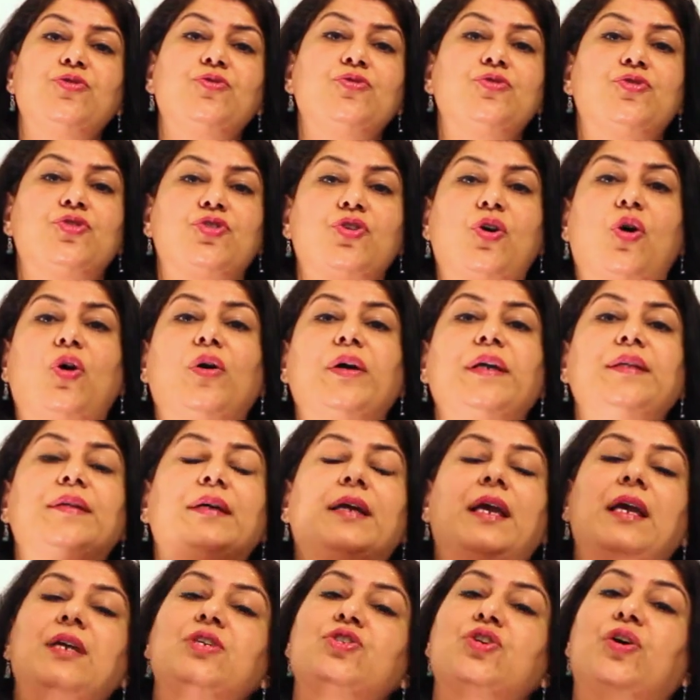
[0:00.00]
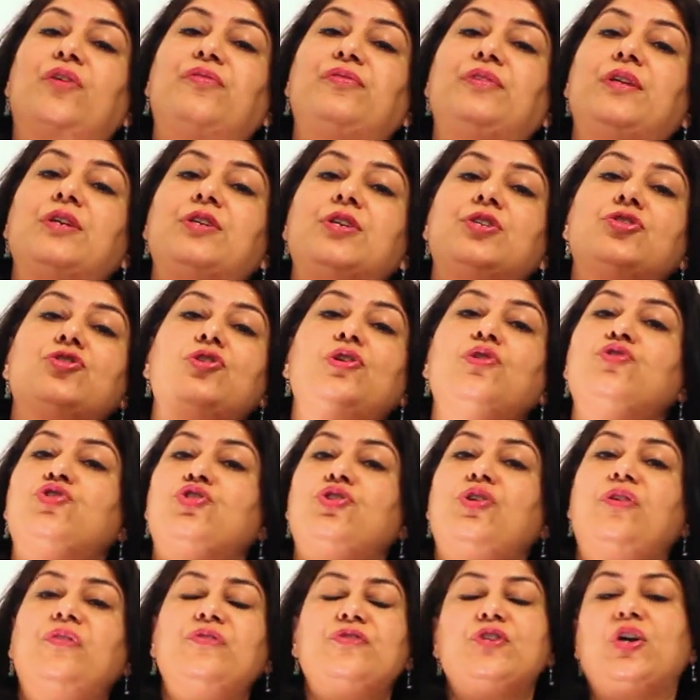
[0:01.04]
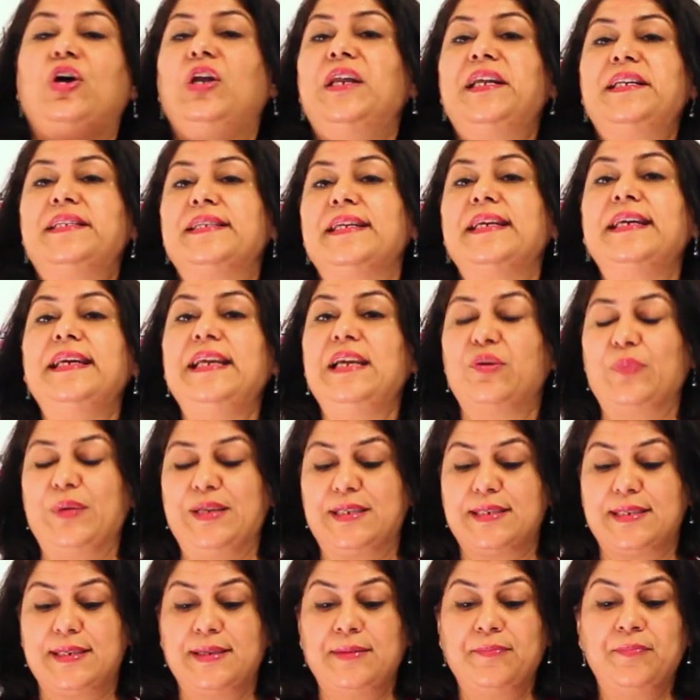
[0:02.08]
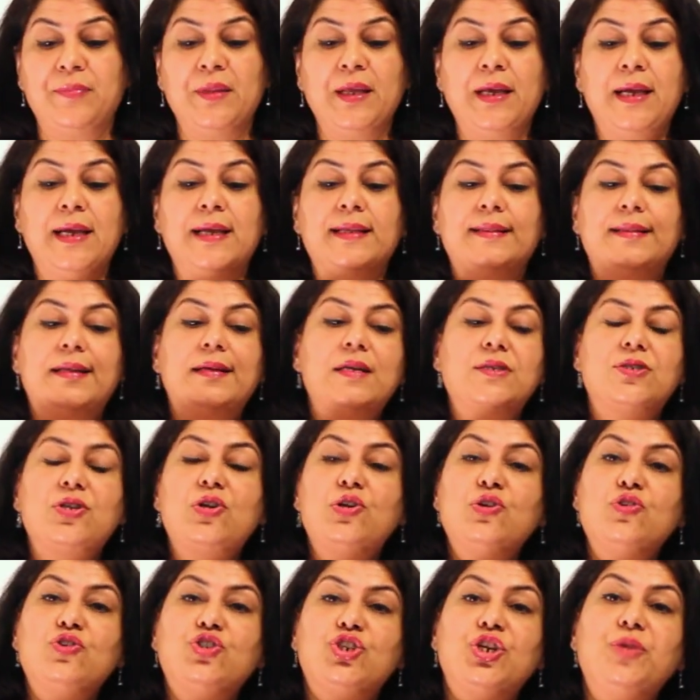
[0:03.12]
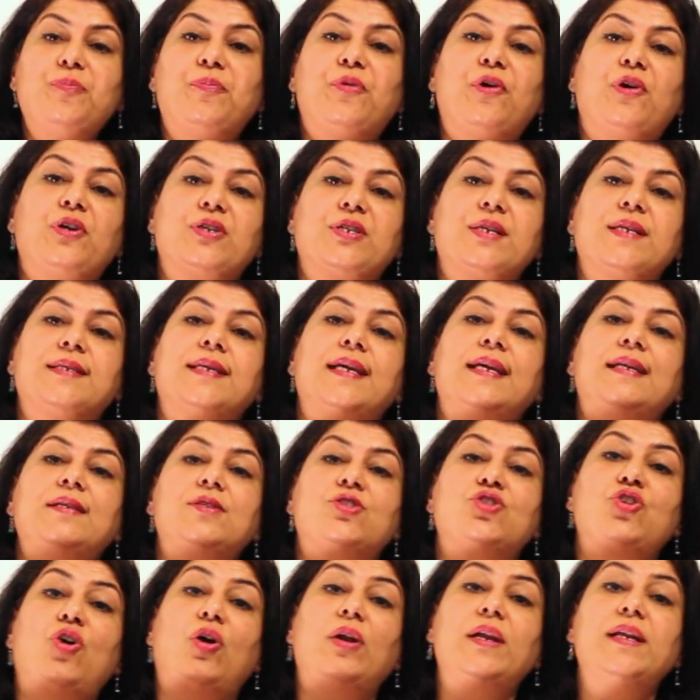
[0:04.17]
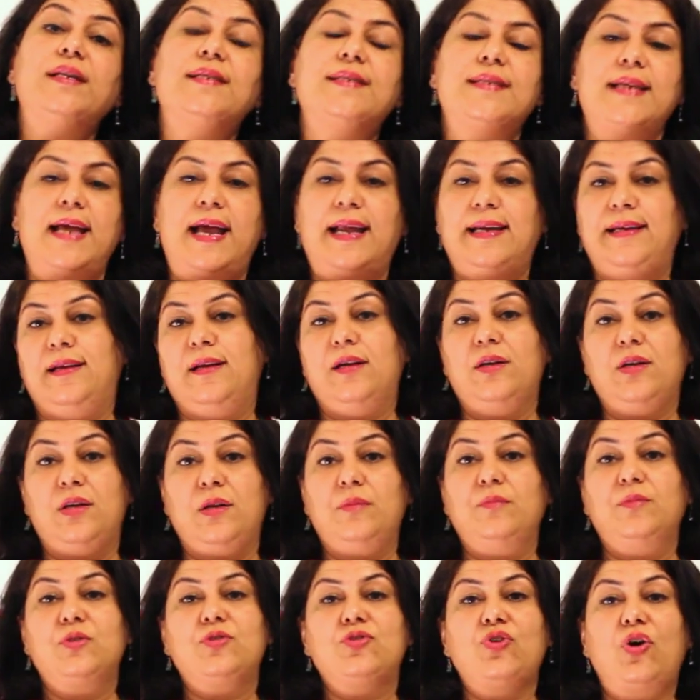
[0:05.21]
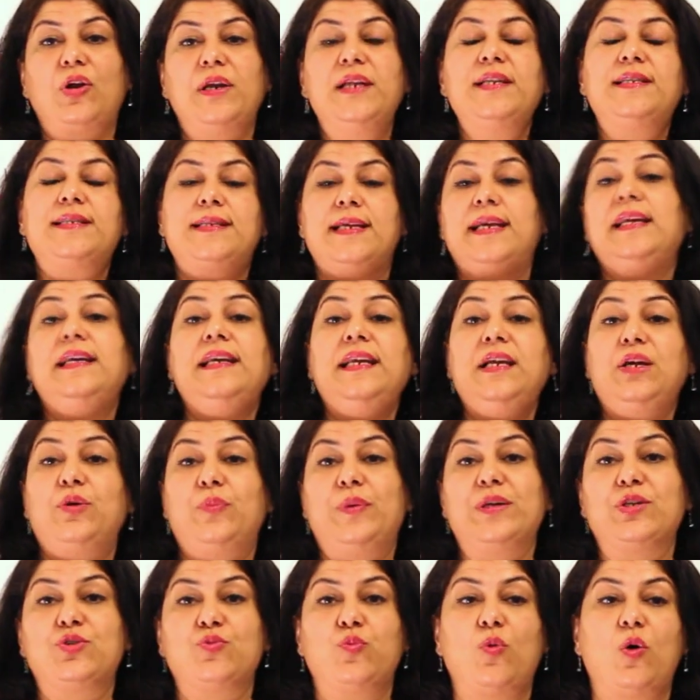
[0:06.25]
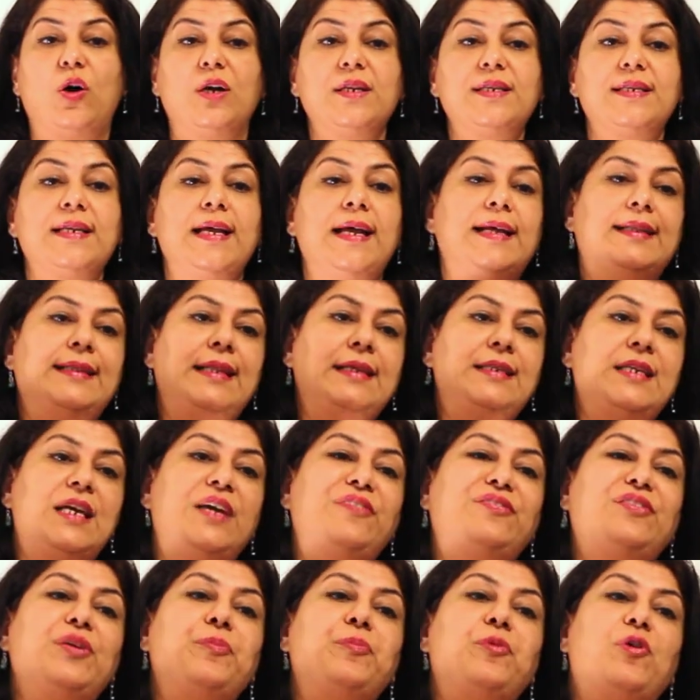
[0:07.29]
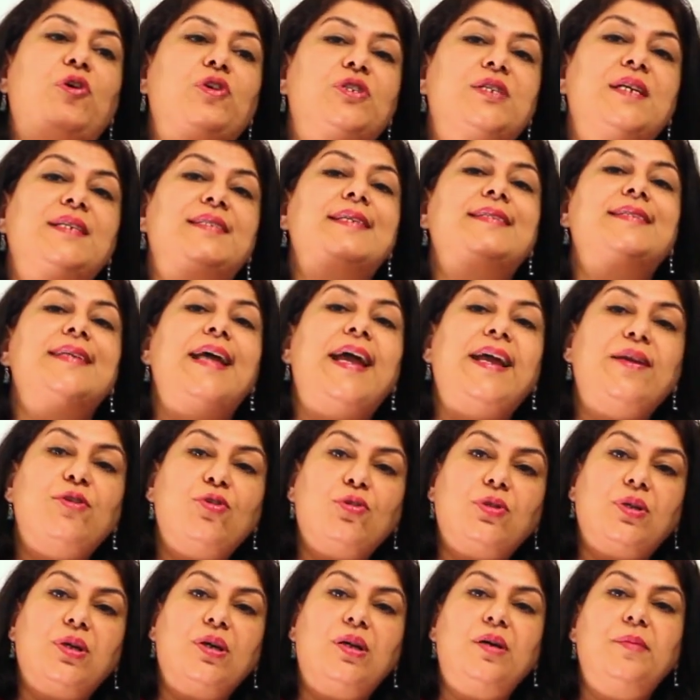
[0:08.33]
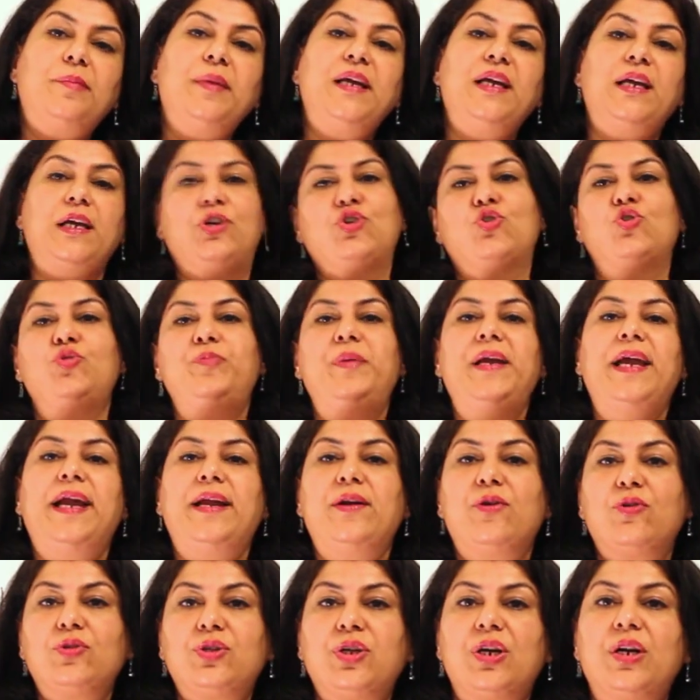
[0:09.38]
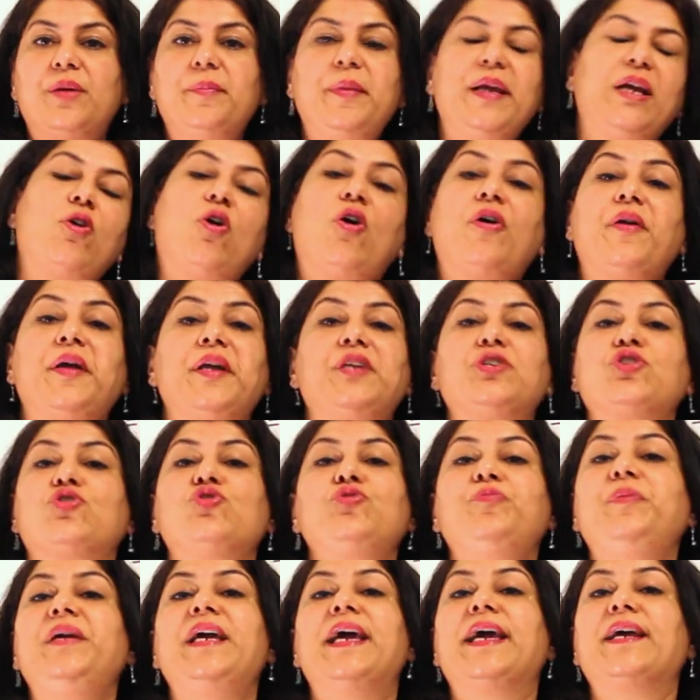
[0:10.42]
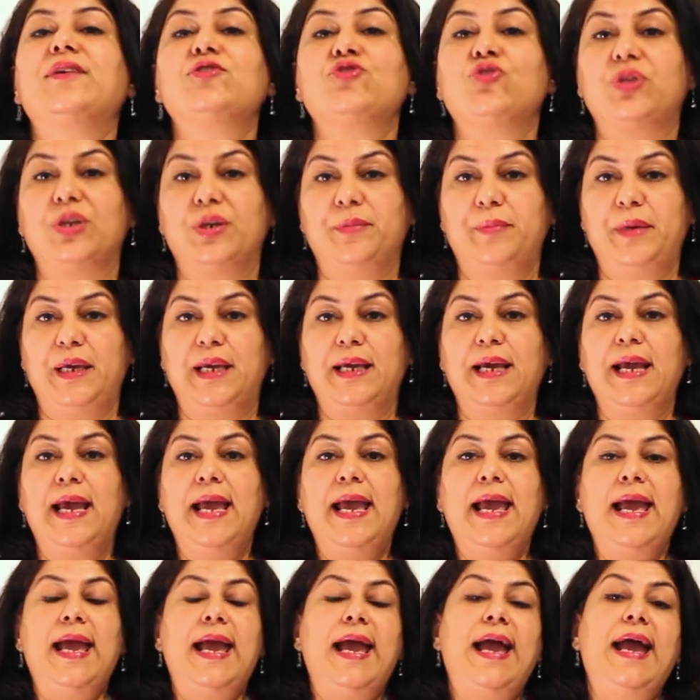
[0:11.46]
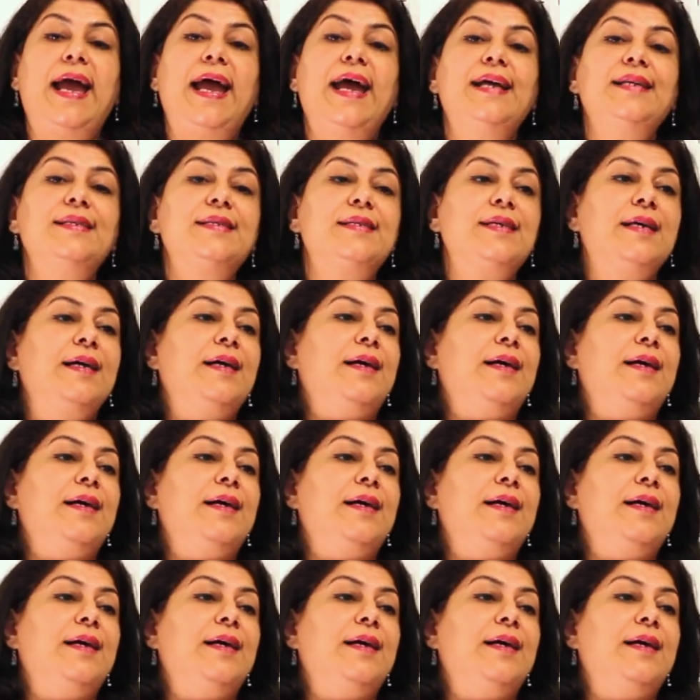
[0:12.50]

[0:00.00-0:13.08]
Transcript: you saw in the case of the dissolution of solids in liquids. The dissolution process in solids in liquids was that if the process is endothermic, it could be endothermic or it could be exothermic. And